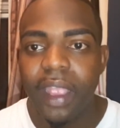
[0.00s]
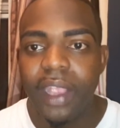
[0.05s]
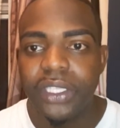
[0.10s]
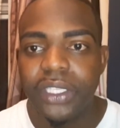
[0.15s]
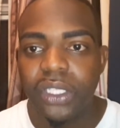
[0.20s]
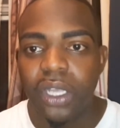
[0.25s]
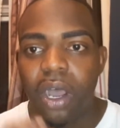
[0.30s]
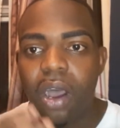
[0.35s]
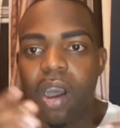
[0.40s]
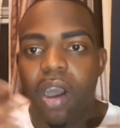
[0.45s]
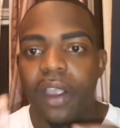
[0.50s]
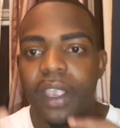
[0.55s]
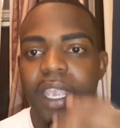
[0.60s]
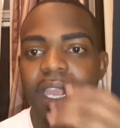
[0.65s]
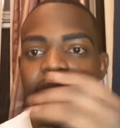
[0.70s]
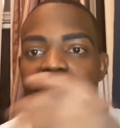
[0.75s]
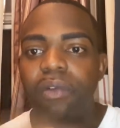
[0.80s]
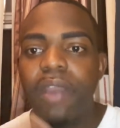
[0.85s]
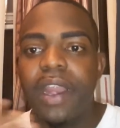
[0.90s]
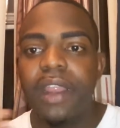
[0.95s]
It's all
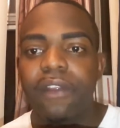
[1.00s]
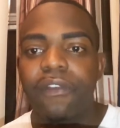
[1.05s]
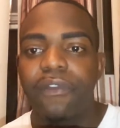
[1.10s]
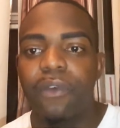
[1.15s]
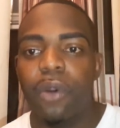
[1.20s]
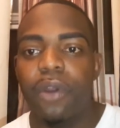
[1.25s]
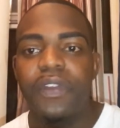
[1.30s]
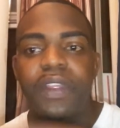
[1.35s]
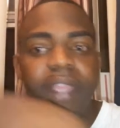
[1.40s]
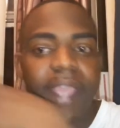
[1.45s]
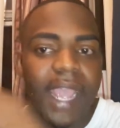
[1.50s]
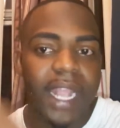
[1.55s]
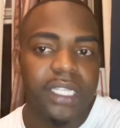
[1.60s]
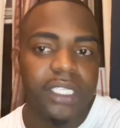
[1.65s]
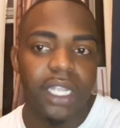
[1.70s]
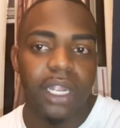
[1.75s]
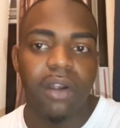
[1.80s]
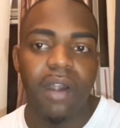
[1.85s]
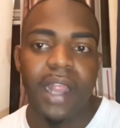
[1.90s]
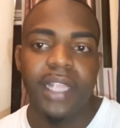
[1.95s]
getting ready for the
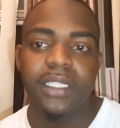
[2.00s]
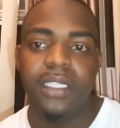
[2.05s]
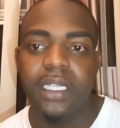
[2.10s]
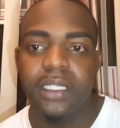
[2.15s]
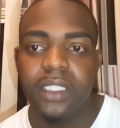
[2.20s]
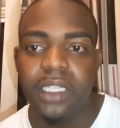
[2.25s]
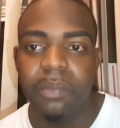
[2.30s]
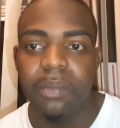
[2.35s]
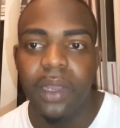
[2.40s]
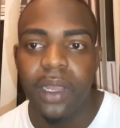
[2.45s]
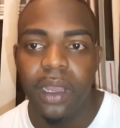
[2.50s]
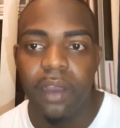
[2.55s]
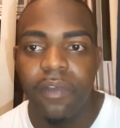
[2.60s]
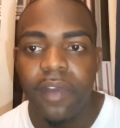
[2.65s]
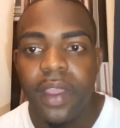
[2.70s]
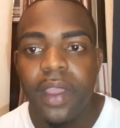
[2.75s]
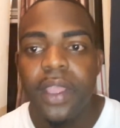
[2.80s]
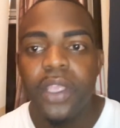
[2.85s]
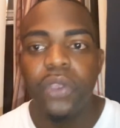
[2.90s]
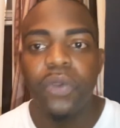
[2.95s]
Antichrist system of
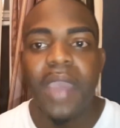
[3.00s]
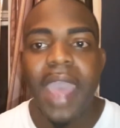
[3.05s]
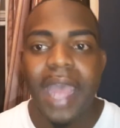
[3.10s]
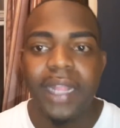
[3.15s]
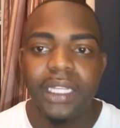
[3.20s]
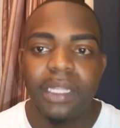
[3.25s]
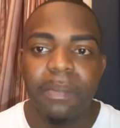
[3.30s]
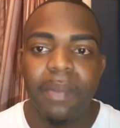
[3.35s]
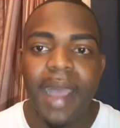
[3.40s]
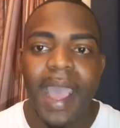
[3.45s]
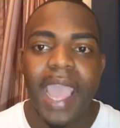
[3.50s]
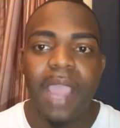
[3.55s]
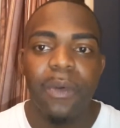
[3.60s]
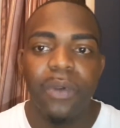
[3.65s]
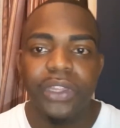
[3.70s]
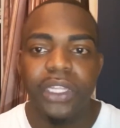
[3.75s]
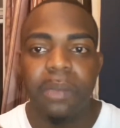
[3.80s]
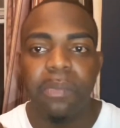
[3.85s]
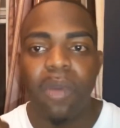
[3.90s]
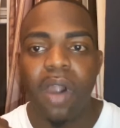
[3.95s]
you have to buy
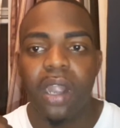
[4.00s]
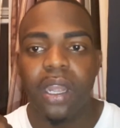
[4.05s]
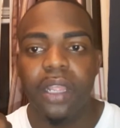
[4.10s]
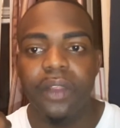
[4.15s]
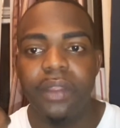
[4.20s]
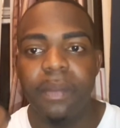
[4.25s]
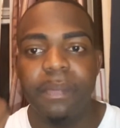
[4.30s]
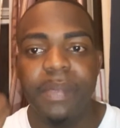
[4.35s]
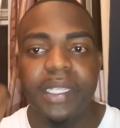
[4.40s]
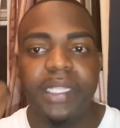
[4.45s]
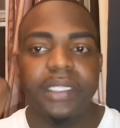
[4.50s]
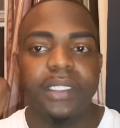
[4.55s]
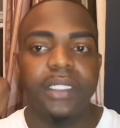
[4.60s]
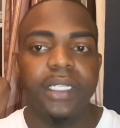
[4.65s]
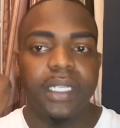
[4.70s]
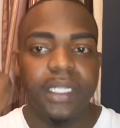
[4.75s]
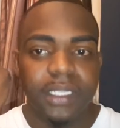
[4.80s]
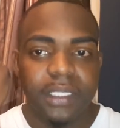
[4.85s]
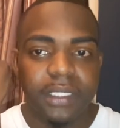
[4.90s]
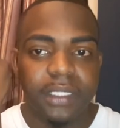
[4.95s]
with the mark of the beast,
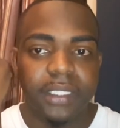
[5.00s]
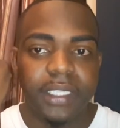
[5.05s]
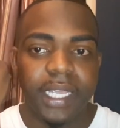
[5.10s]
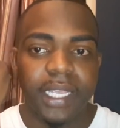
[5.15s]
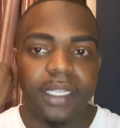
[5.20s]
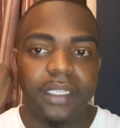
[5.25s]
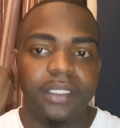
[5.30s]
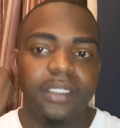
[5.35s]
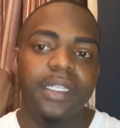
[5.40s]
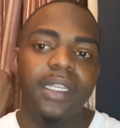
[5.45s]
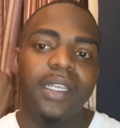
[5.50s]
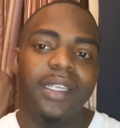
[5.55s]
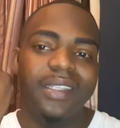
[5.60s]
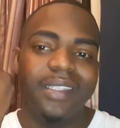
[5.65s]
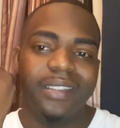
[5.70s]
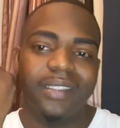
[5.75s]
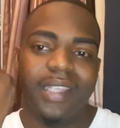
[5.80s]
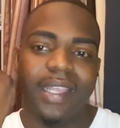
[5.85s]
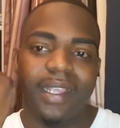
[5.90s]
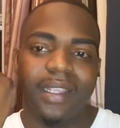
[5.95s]

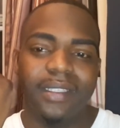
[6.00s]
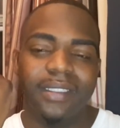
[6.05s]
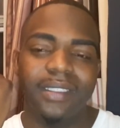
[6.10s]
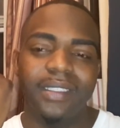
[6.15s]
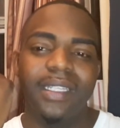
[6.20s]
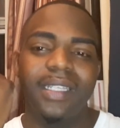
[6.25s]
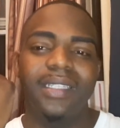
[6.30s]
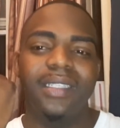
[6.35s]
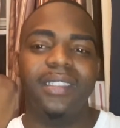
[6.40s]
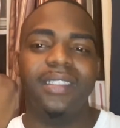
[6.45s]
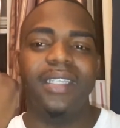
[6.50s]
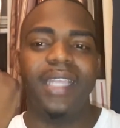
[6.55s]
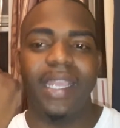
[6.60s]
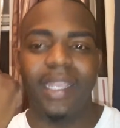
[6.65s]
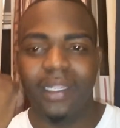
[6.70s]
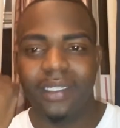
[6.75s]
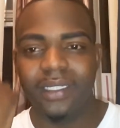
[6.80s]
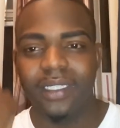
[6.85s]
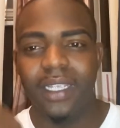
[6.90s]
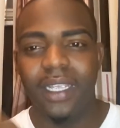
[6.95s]

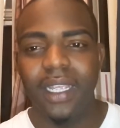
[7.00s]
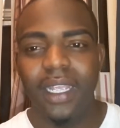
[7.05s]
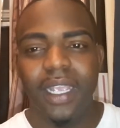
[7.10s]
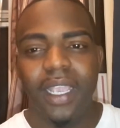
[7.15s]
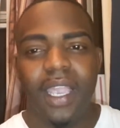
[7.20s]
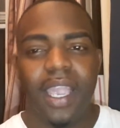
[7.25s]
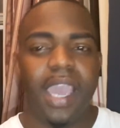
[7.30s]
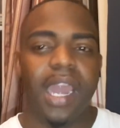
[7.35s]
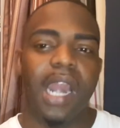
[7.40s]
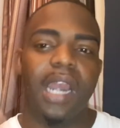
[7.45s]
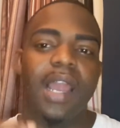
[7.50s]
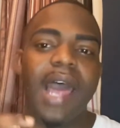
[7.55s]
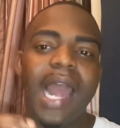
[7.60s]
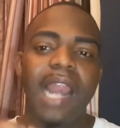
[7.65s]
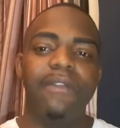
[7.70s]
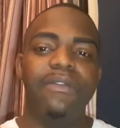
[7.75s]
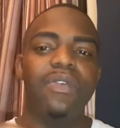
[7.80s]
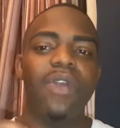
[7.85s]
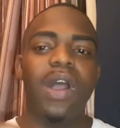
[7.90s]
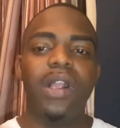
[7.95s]
666. And a lot
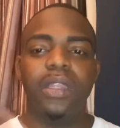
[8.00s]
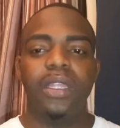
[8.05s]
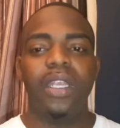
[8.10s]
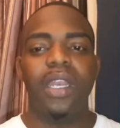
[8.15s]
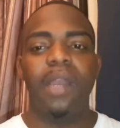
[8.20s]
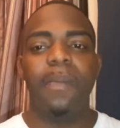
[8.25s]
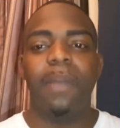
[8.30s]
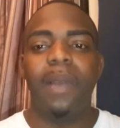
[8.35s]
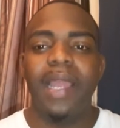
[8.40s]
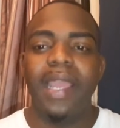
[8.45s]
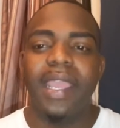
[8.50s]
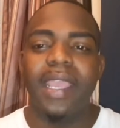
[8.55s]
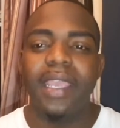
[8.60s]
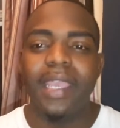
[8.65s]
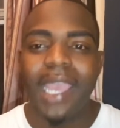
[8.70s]
of you out there are playing